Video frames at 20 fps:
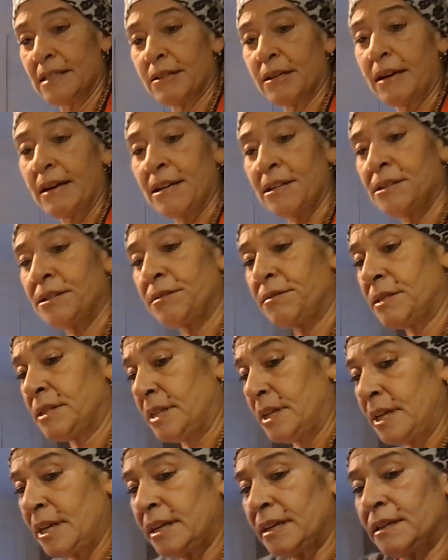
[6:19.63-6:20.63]
So as you
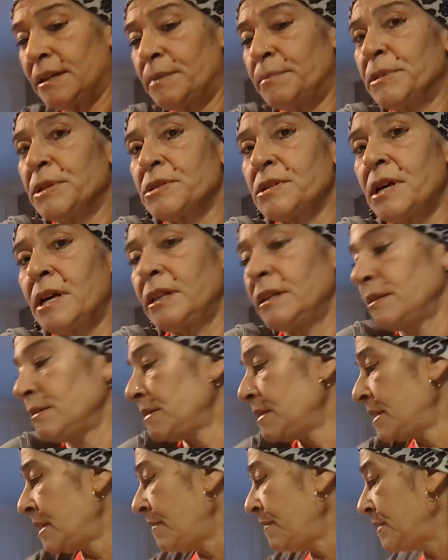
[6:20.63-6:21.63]
see, almost all our
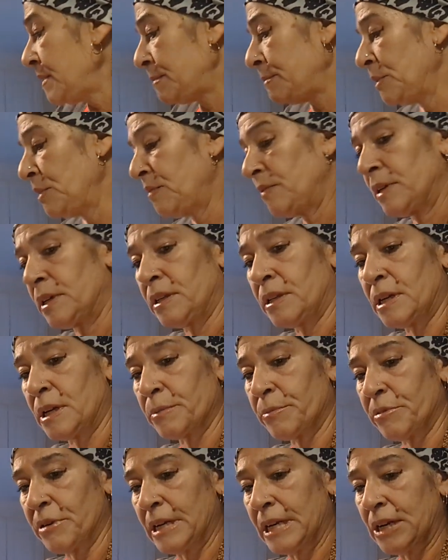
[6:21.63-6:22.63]
stuff is moving
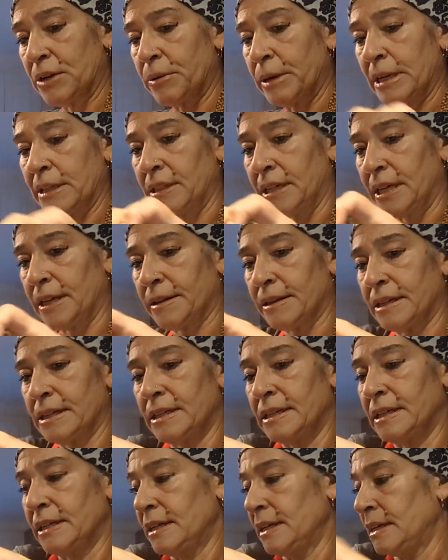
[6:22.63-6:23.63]
along pretty quickly.
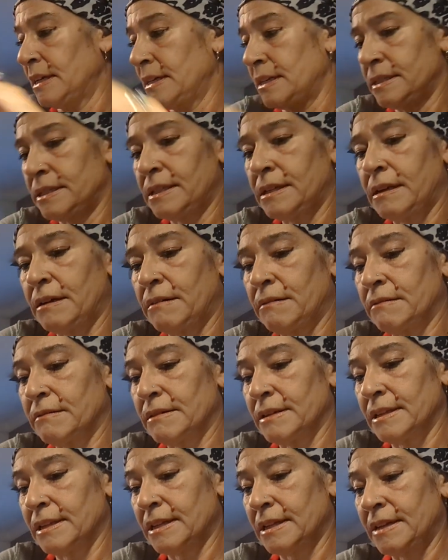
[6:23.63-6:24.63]
So
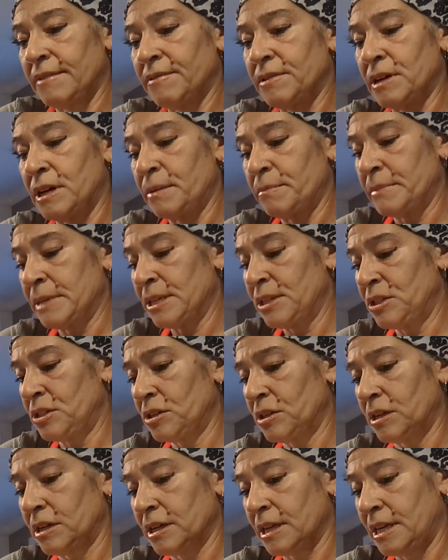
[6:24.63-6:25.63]
I've got my
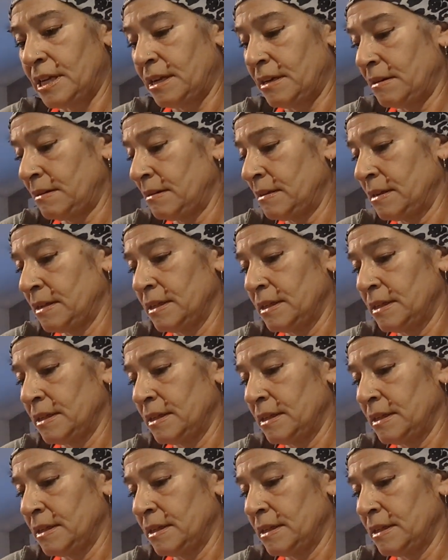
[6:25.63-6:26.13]
stock here.